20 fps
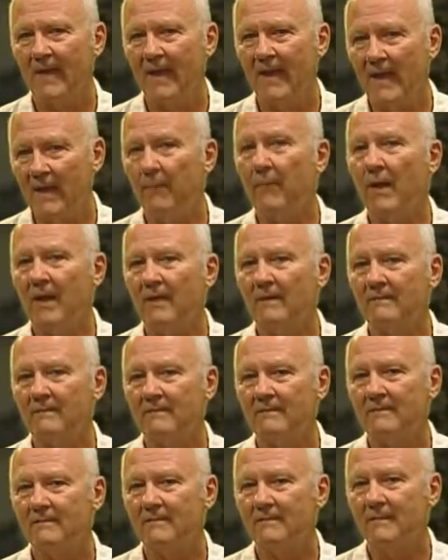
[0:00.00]
Anyway,
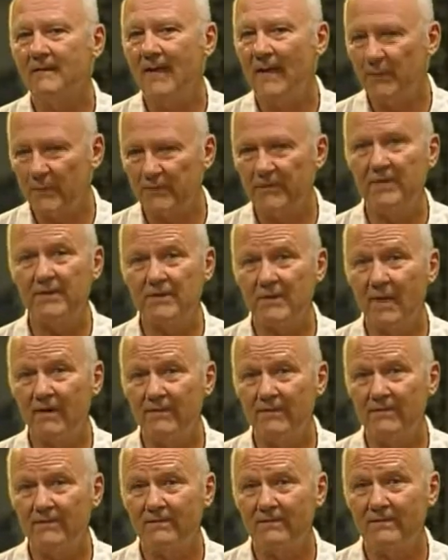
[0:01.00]
interesting
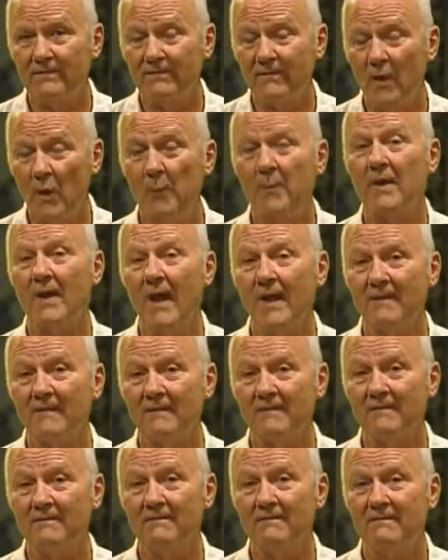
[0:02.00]
stuff. Hope you liked
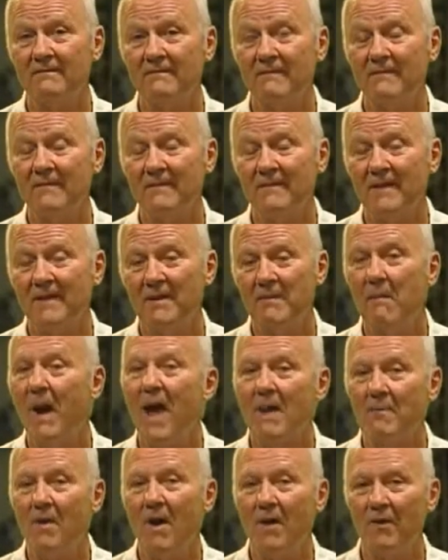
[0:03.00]
it.
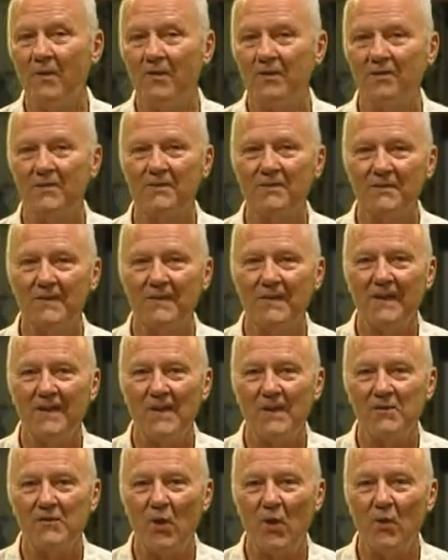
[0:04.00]
Mind boggles.
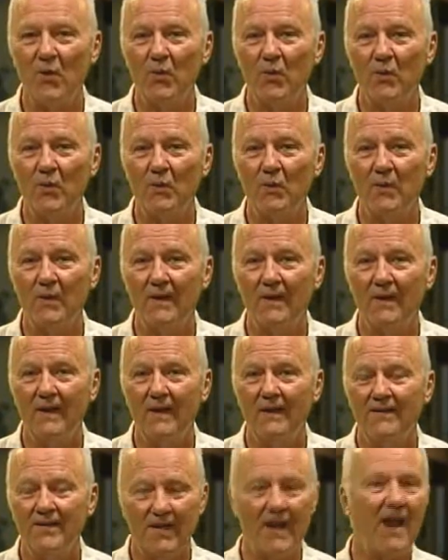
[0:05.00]

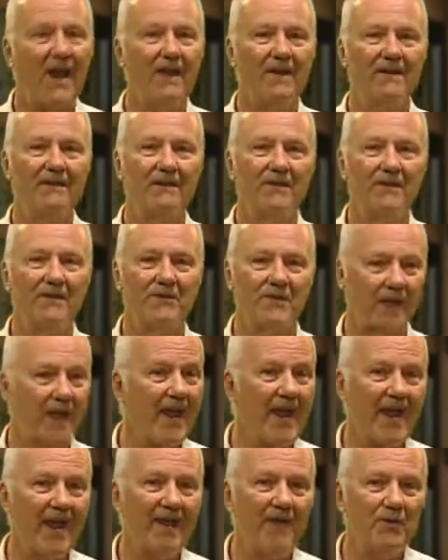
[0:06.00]
So tonight or
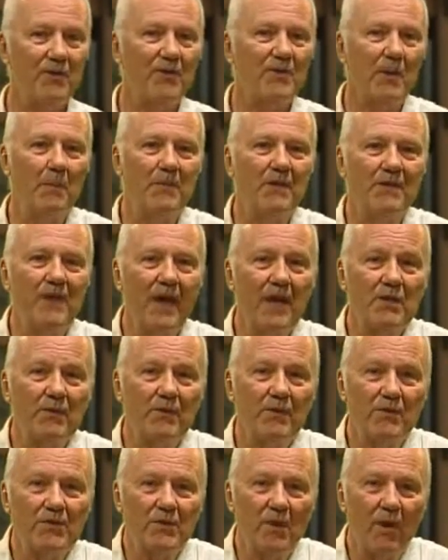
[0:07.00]
today, do something nice
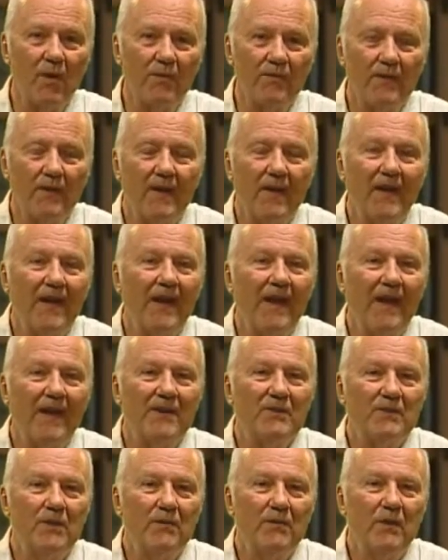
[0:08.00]
for yourself
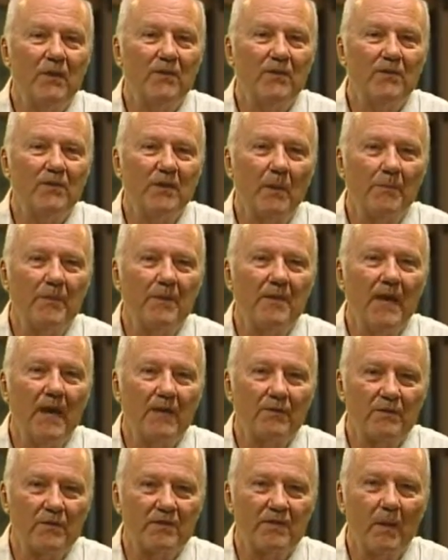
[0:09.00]
and see if you can do something
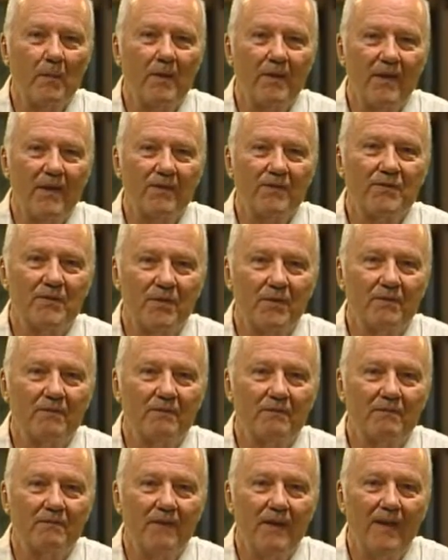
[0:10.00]
nice for somebody
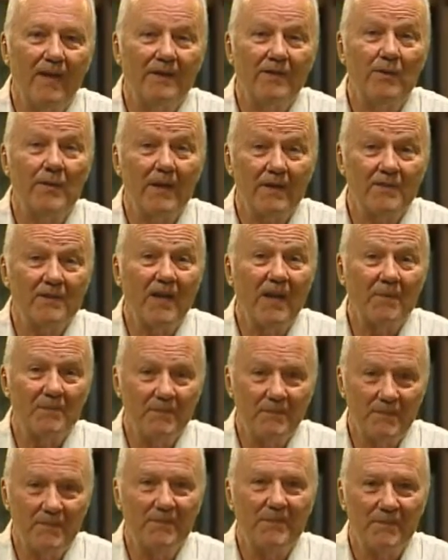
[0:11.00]
too. Till next
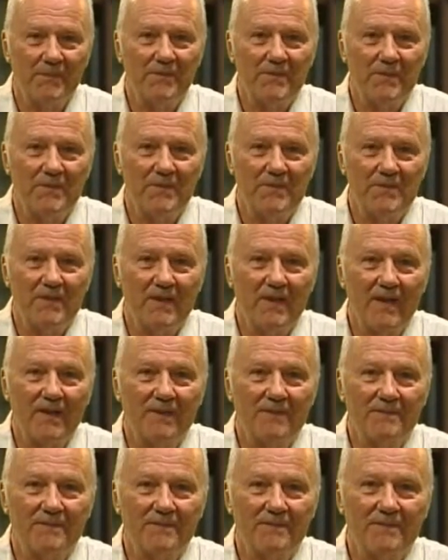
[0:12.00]
time, see you
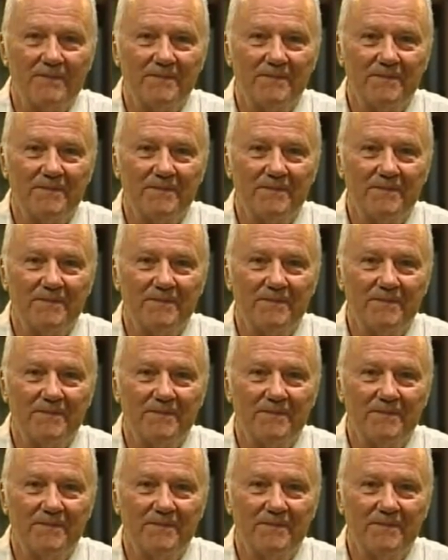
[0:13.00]
later.